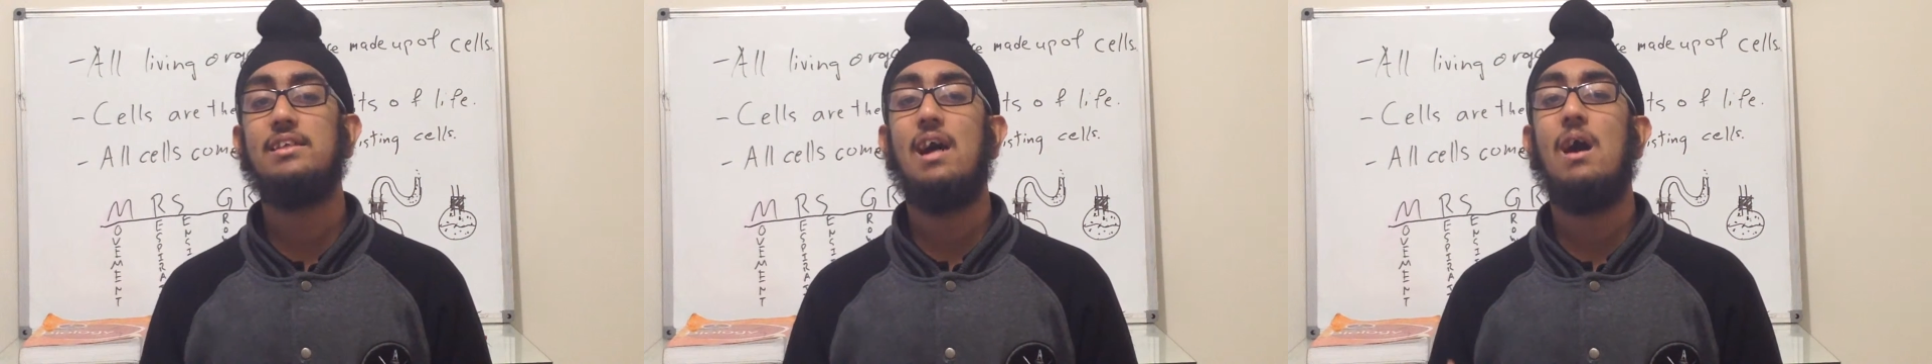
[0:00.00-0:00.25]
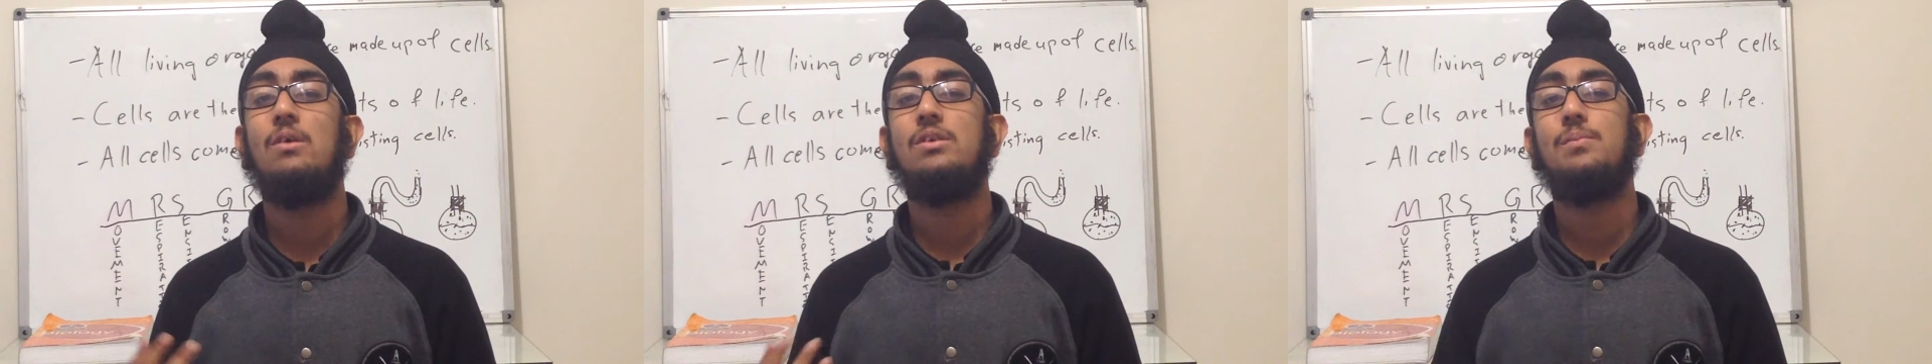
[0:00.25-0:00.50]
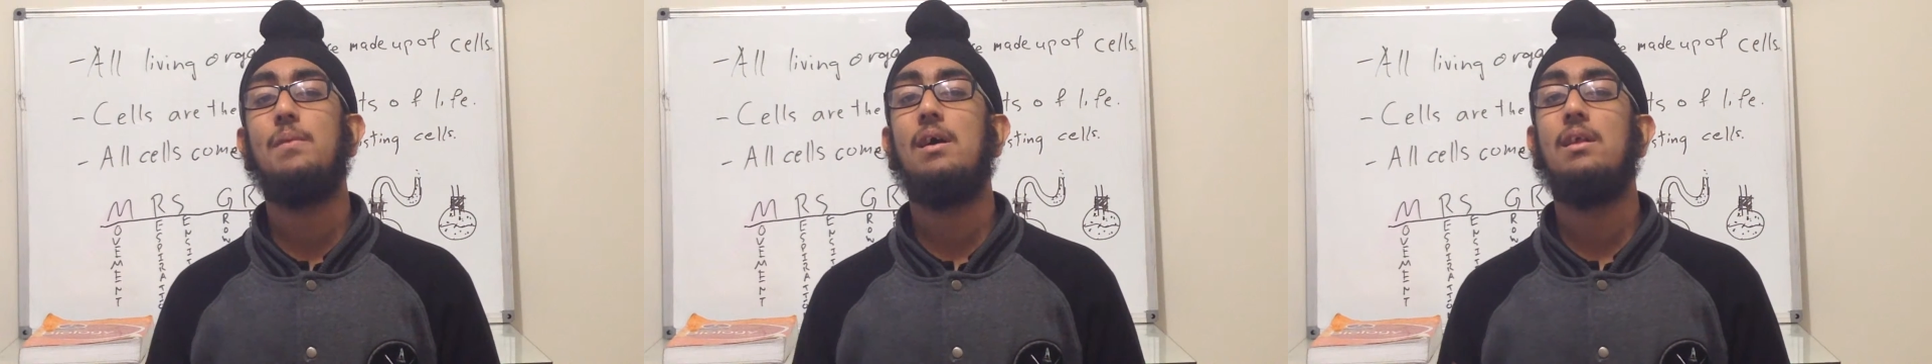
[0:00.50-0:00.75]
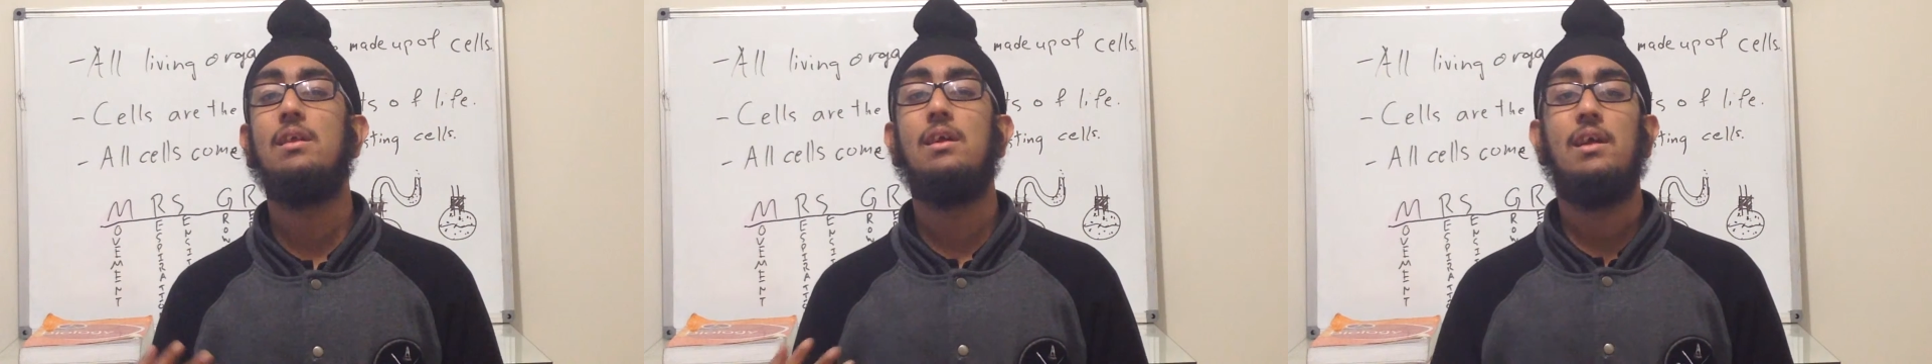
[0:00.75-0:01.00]
sound,
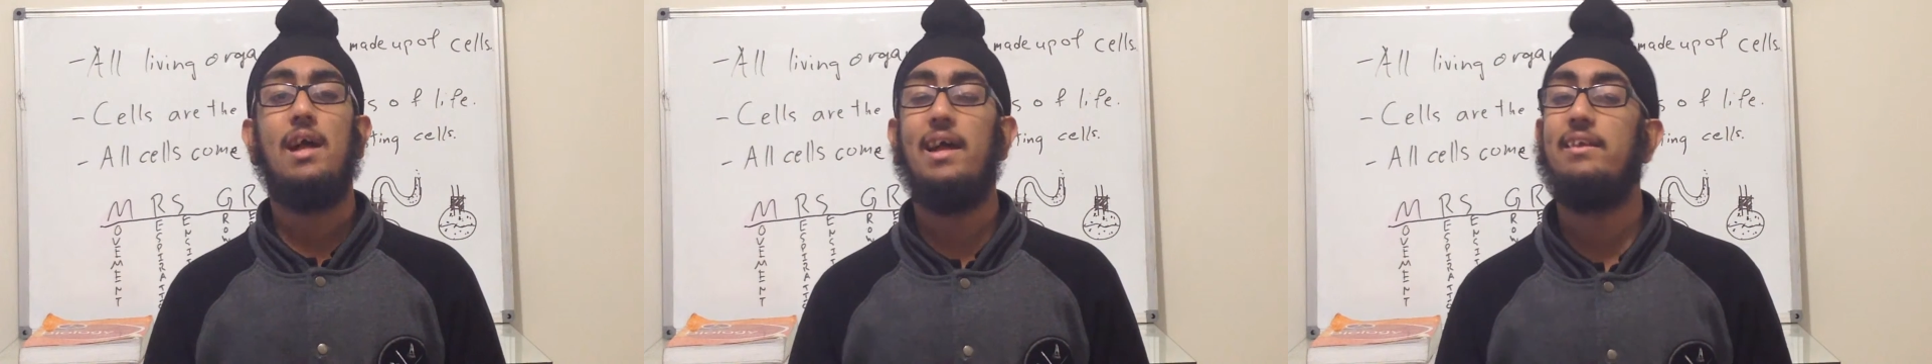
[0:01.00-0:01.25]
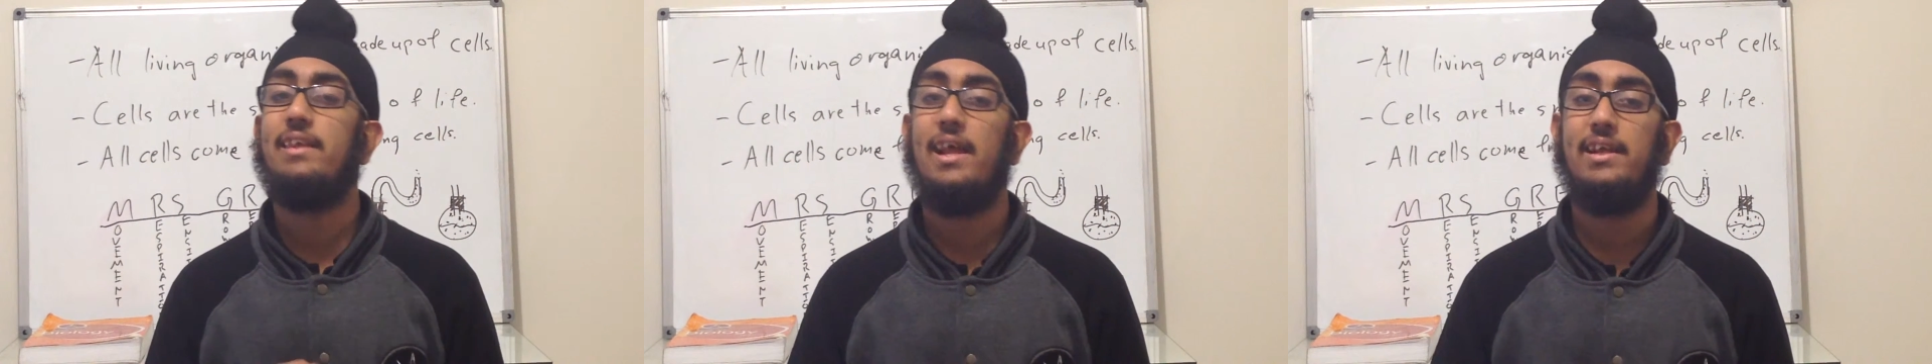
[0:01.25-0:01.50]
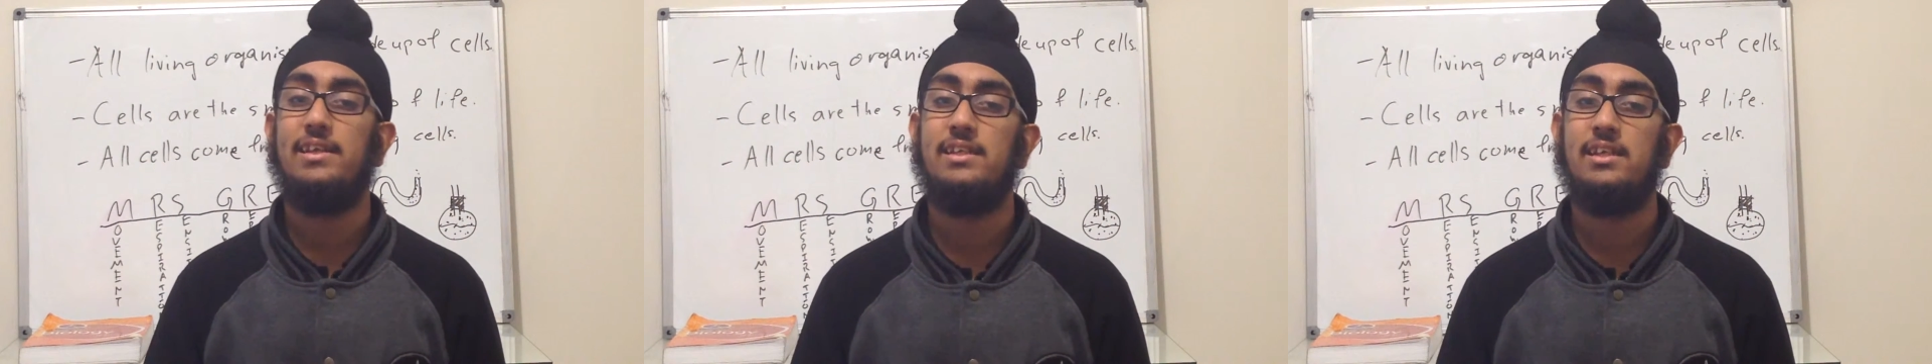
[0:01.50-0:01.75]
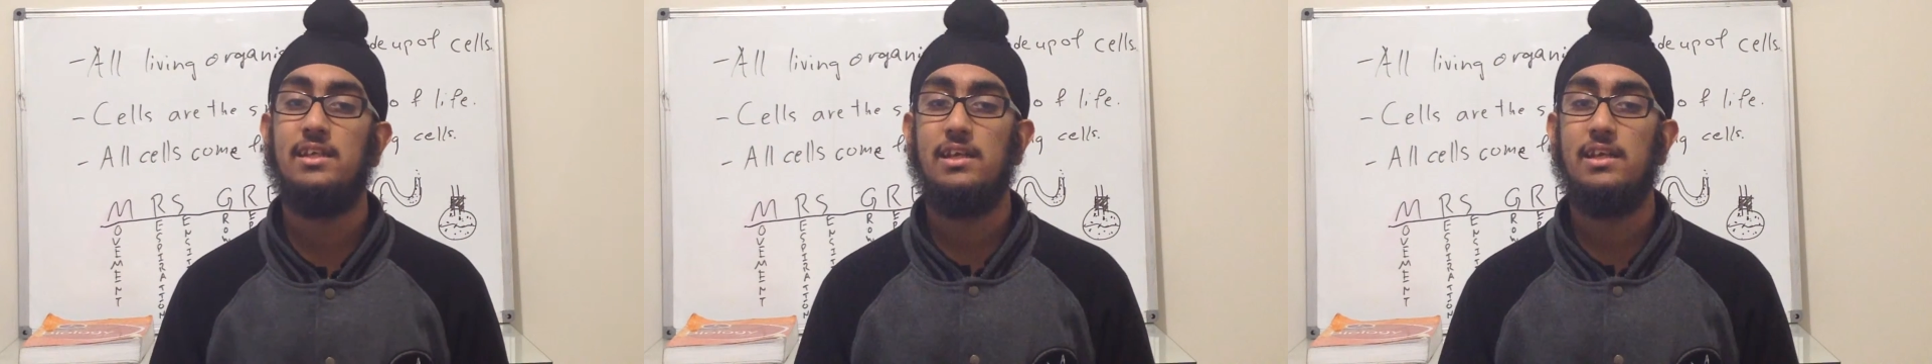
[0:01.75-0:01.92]
smell, and taste.